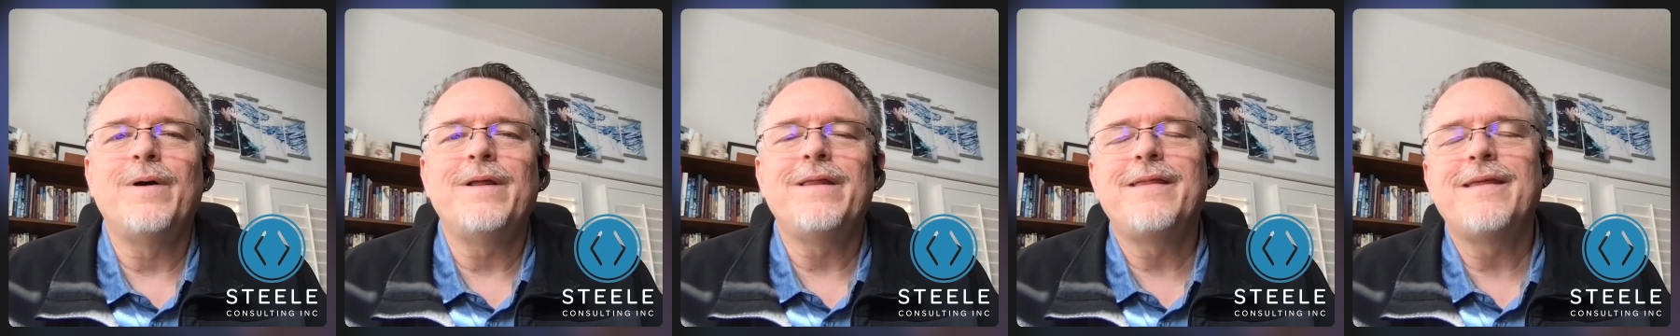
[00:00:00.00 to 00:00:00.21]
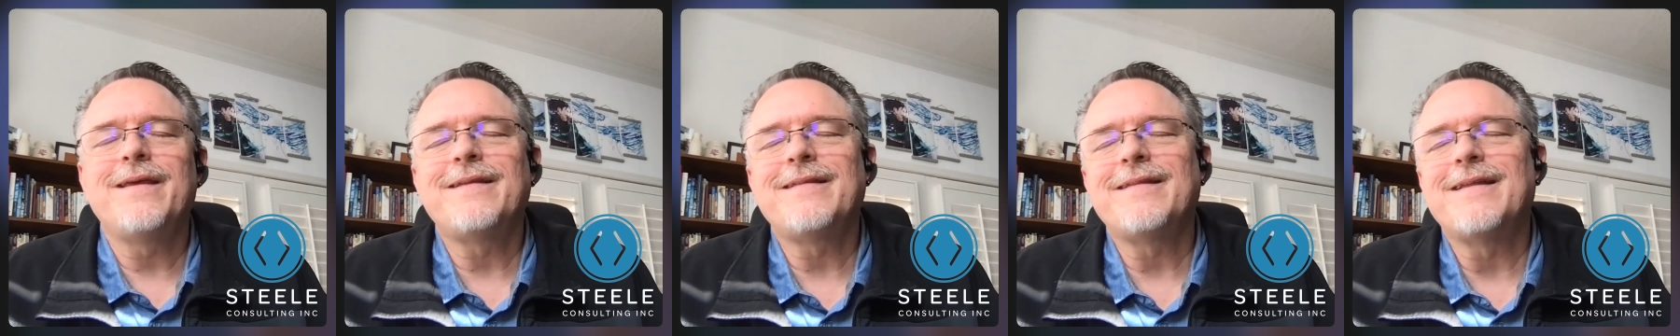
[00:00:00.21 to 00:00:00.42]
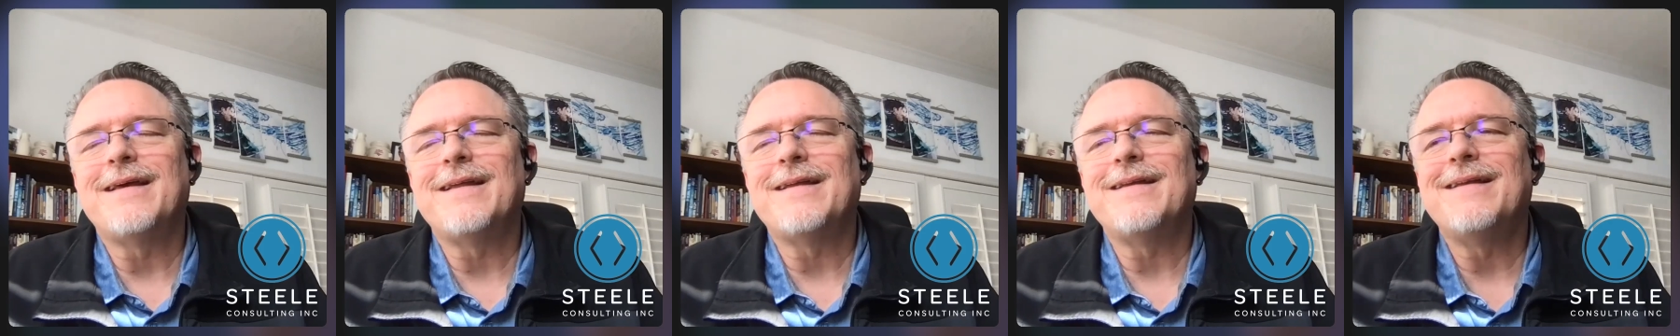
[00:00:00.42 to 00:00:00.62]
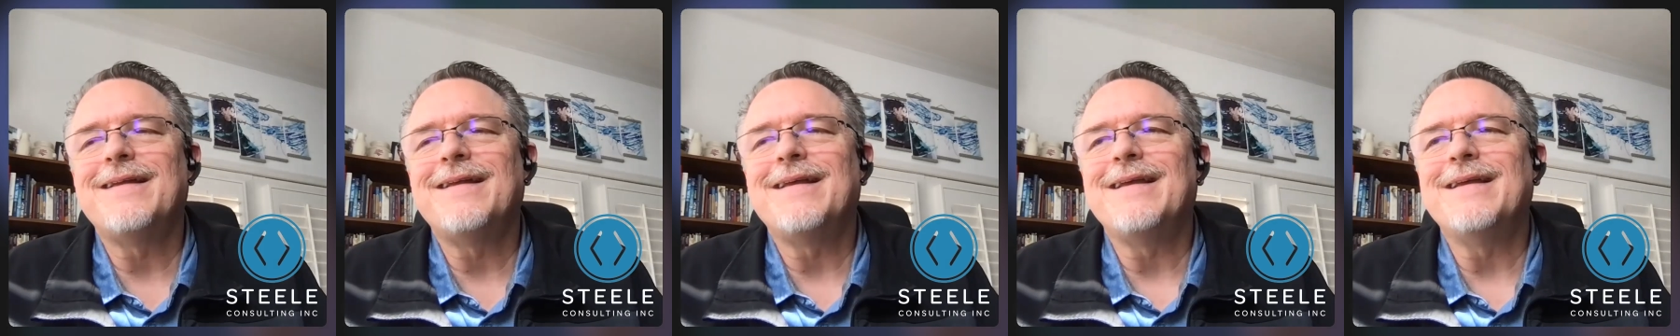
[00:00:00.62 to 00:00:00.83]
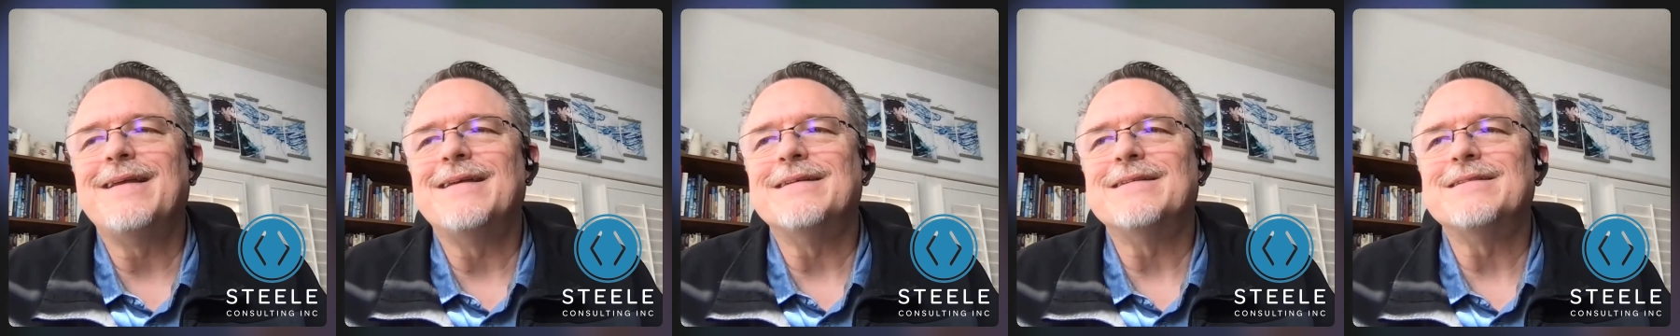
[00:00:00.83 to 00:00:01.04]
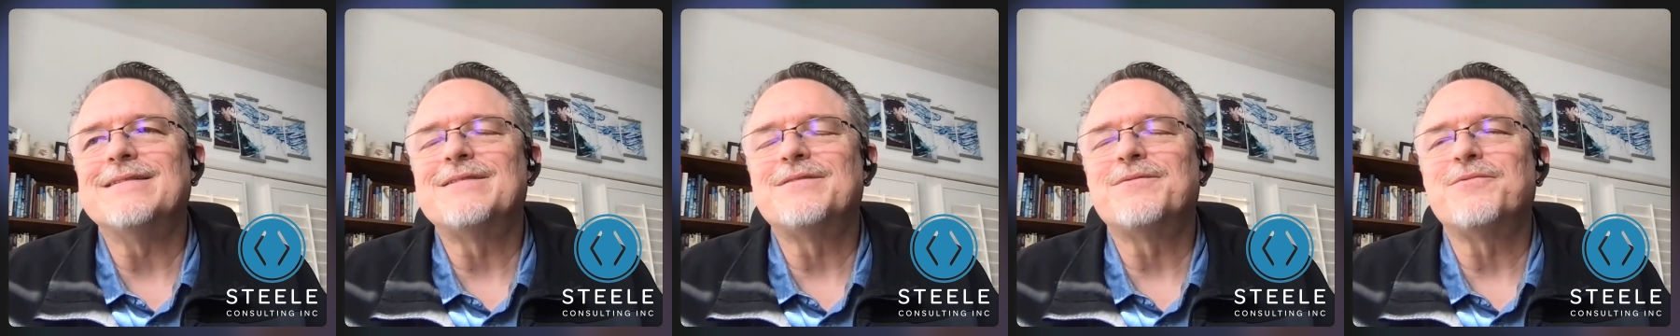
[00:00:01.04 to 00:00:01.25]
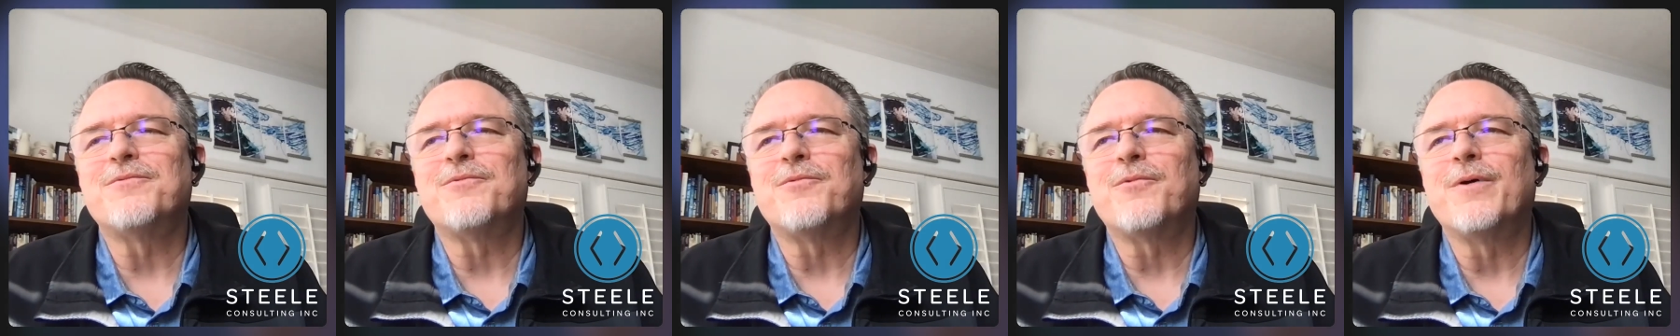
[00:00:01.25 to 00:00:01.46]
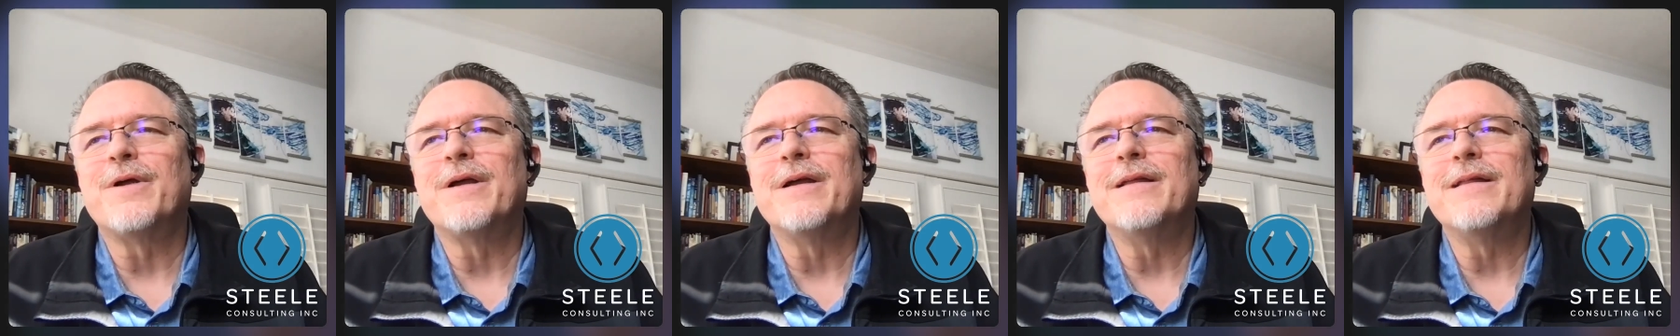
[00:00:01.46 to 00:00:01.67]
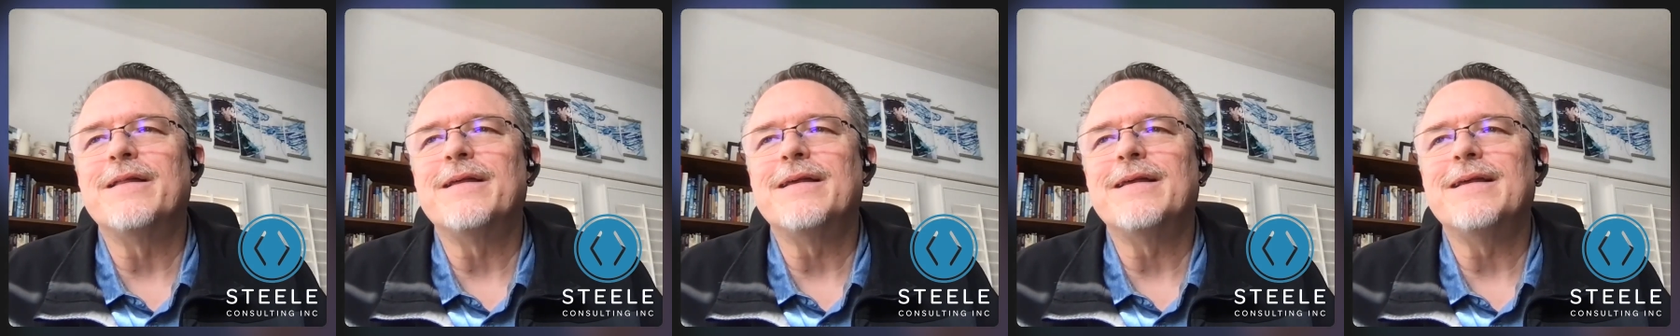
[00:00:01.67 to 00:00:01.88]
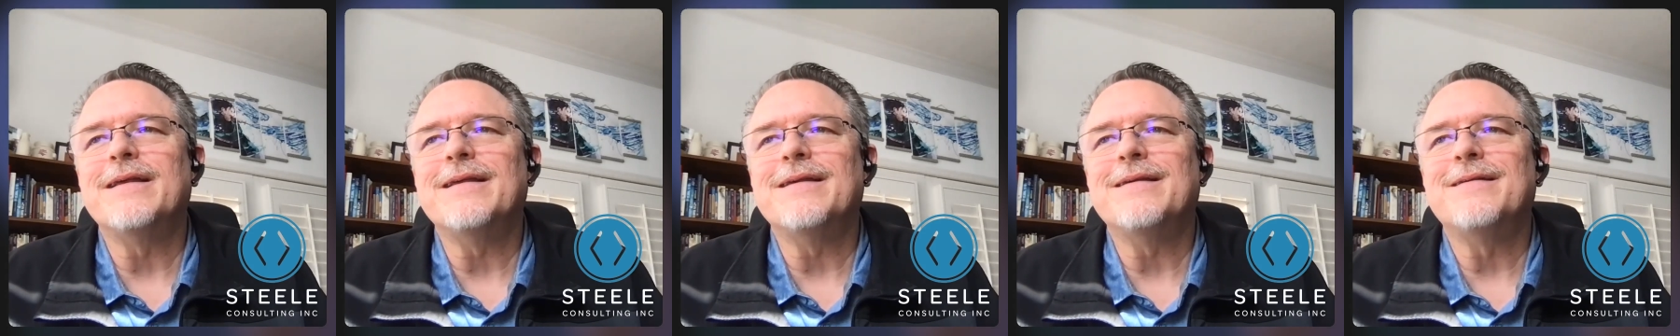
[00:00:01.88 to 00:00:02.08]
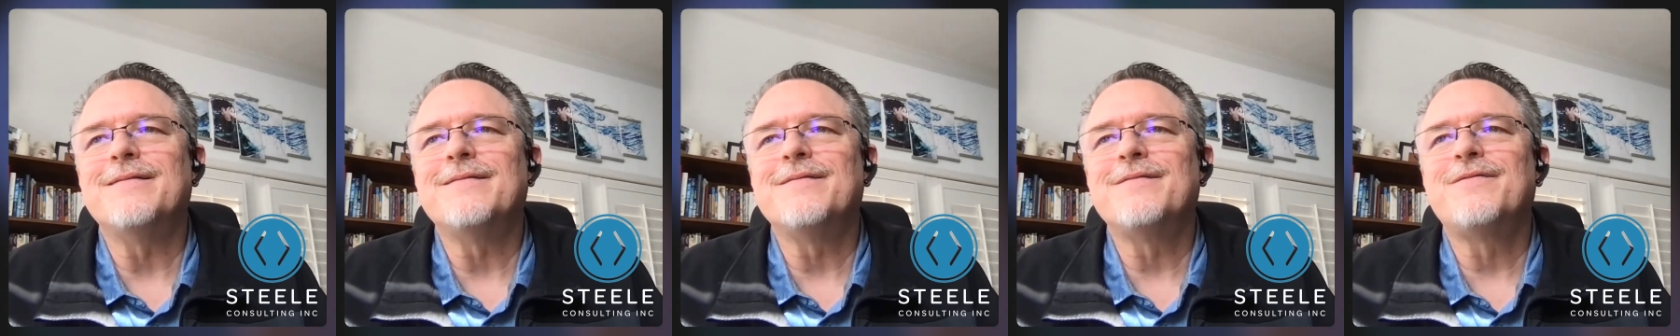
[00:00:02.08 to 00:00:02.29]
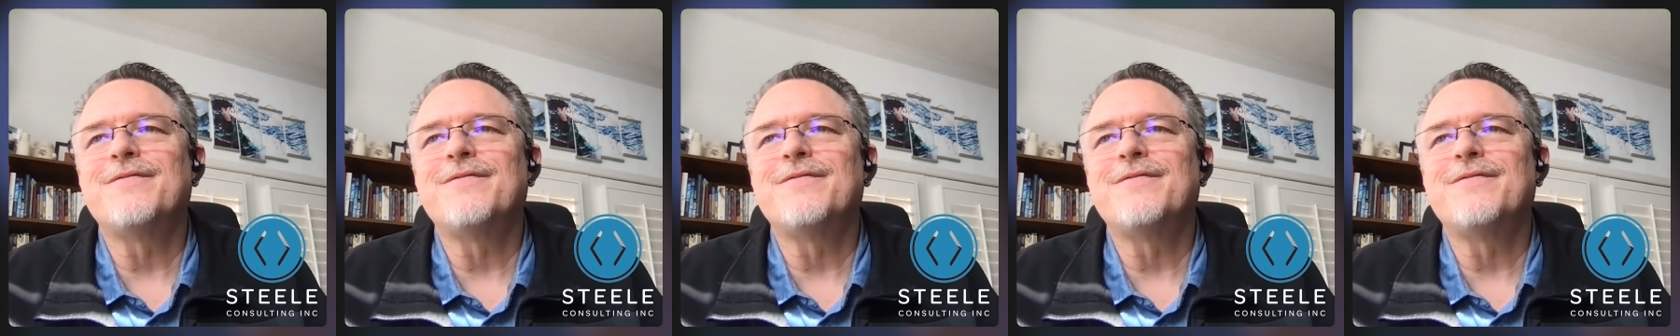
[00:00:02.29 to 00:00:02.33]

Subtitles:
One thing that is really